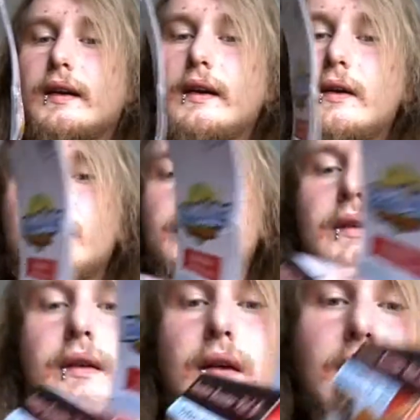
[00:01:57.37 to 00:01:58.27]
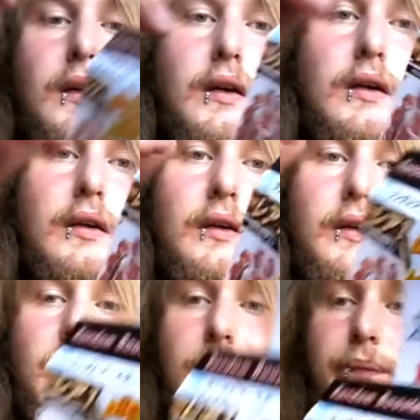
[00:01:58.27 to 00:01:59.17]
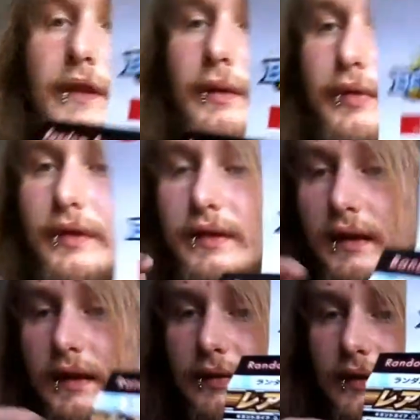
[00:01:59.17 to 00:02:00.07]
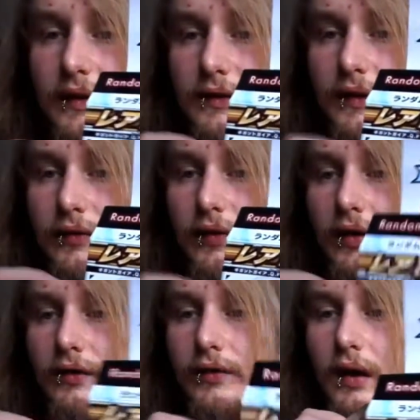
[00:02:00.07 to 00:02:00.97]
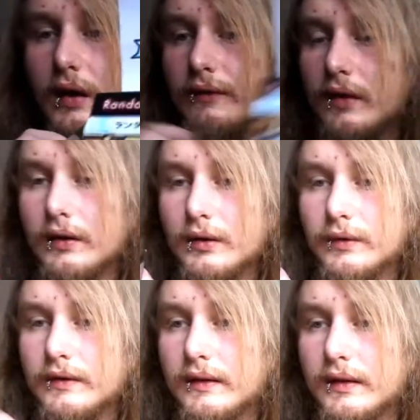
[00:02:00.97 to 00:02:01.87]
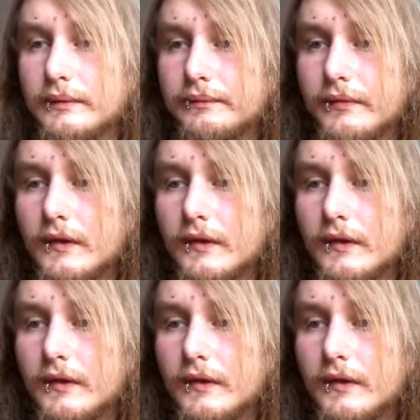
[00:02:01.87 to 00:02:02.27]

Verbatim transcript: get it open. Right, but the thing is with this file 5, I have no clue what's in there.